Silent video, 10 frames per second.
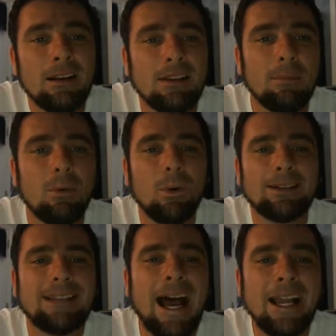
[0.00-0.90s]
Number
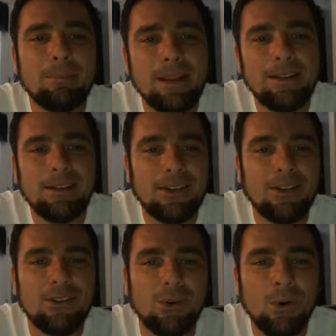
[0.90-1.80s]
1, diabetes, a
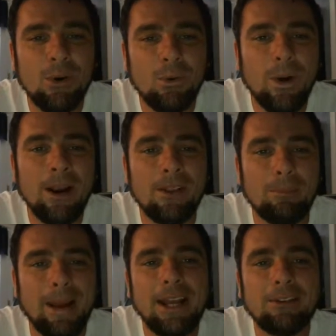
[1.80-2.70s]
disorder where the
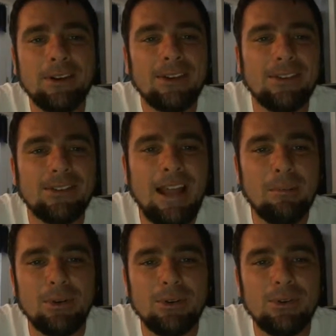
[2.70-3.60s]
pancreas is not
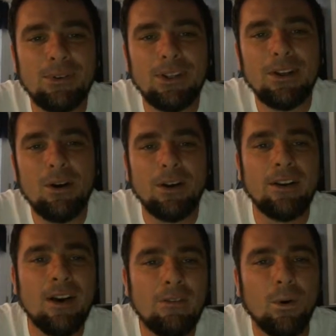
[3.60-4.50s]
producing
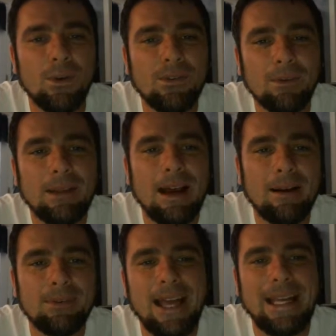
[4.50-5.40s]
enough or
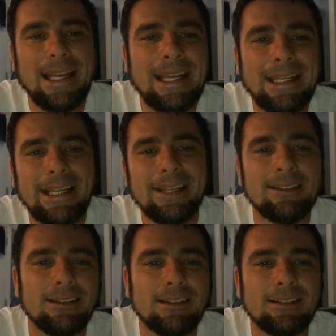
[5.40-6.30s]
sometimes not any
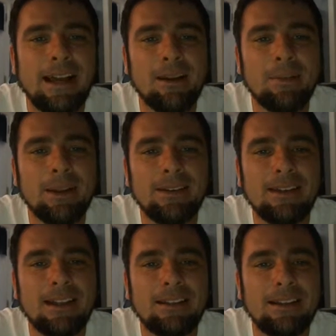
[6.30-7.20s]
insulin. Diabetes
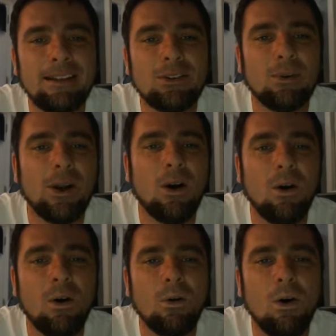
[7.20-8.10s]
can lead to a
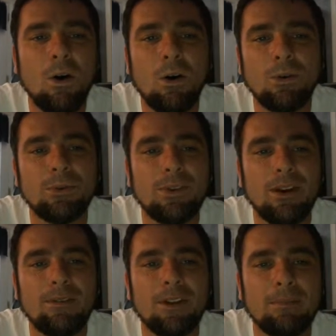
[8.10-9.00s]
whole host
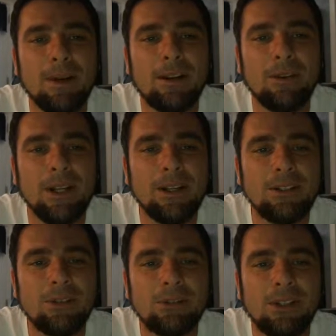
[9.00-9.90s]
of other medical
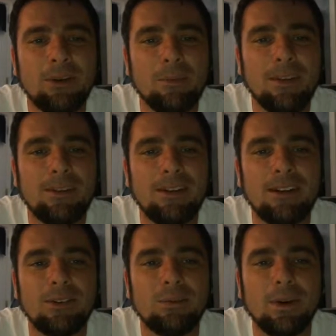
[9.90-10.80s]
issues, and obesity
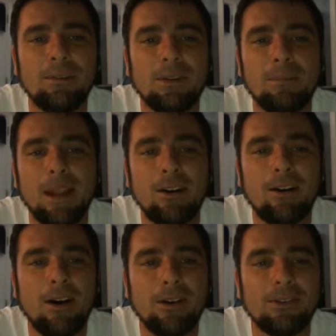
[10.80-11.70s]
is one of the main
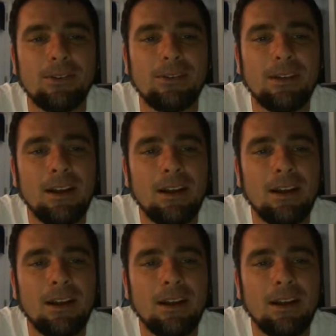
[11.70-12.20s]
causes.